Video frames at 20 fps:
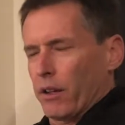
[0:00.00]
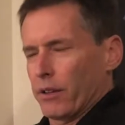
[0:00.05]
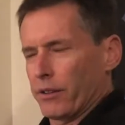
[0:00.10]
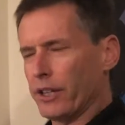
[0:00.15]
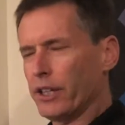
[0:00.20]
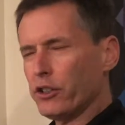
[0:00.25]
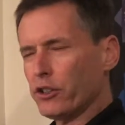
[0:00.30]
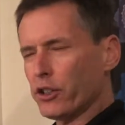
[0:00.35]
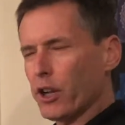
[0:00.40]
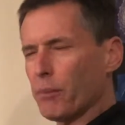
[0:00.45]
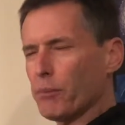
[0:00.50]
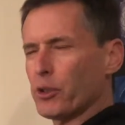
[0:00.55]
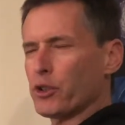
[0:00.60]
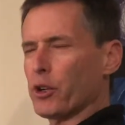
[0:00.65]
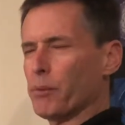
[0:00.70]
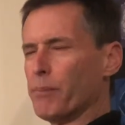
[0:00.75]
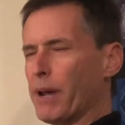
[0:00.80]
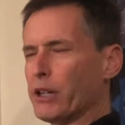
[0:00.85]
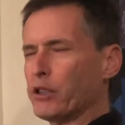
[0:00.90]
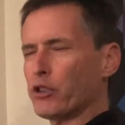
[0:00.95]
these numbers
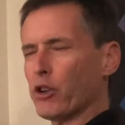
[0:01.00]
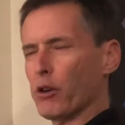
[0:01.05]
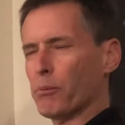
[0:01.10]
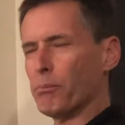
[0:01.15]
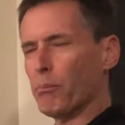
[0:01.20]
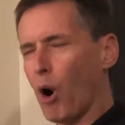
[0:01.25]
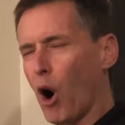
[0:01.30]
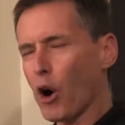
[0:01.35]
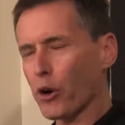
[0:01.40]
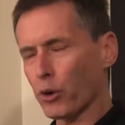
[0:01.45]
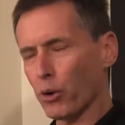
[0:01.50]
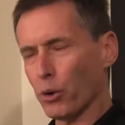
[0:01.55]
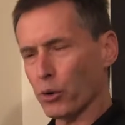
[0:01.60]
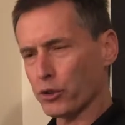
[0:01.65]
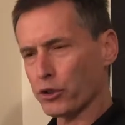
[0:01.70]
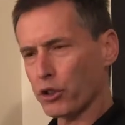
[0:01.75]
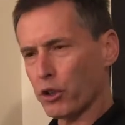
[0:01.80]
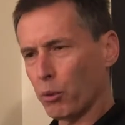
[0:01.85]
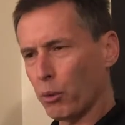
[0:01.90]
are based on models,